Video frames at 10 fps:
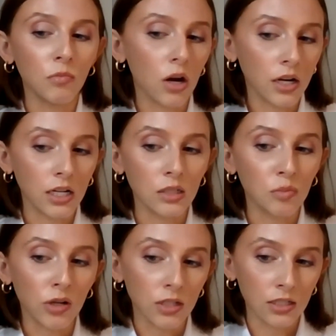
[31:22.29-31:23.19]
mark it
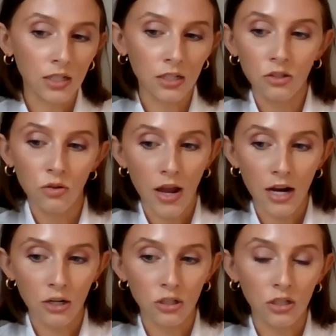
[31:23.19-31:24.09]
as booked unless you
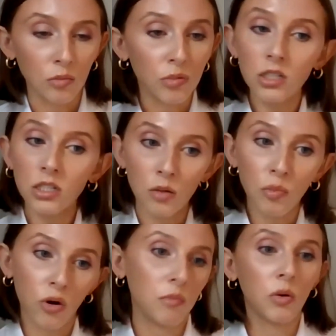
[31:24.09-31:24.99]
actually booked an
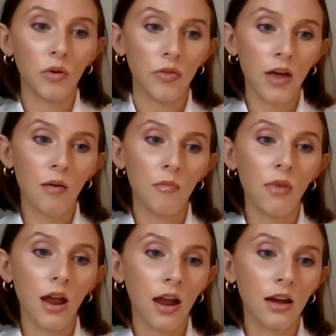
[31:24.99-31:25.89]
appointment with
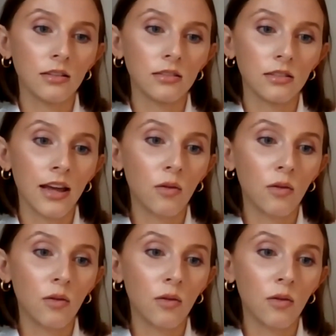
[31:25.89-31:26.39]
them and